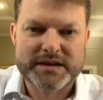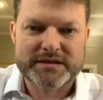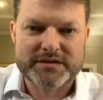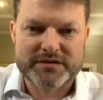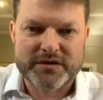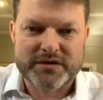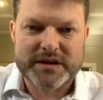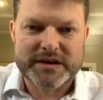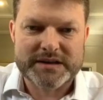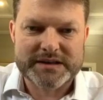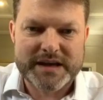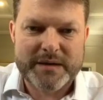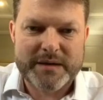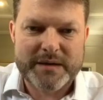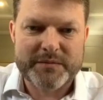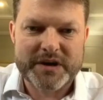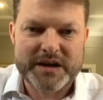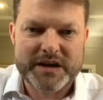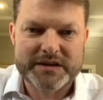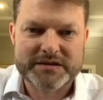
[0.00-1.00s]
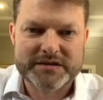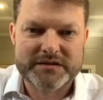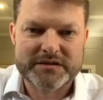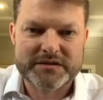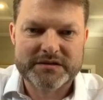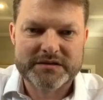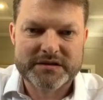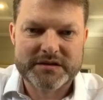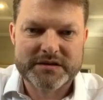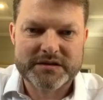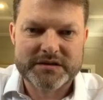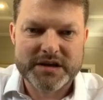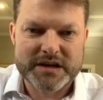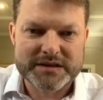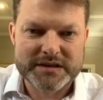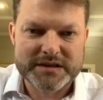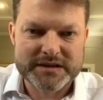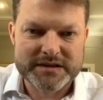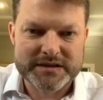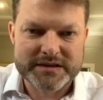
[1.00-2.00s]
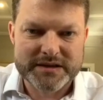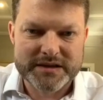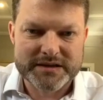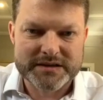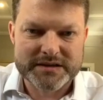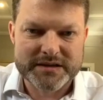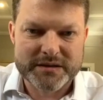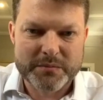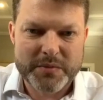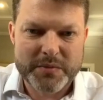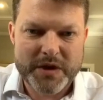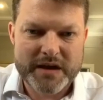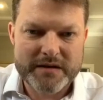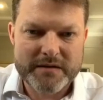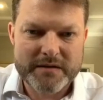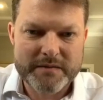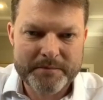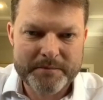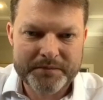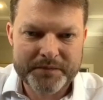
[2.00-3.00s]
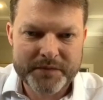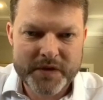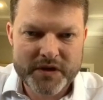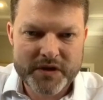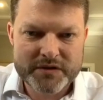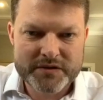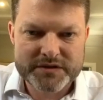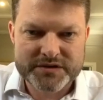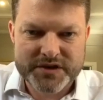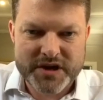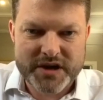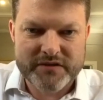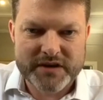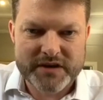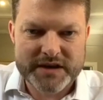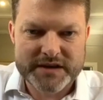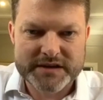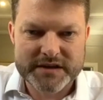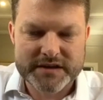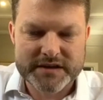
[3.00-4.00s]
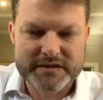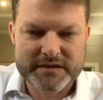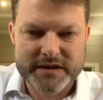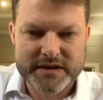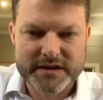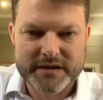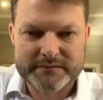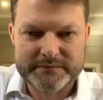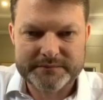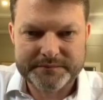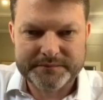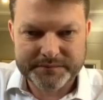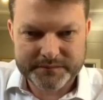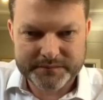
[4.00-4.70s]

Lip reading: history and examination suggests is the pain generator. Yeah.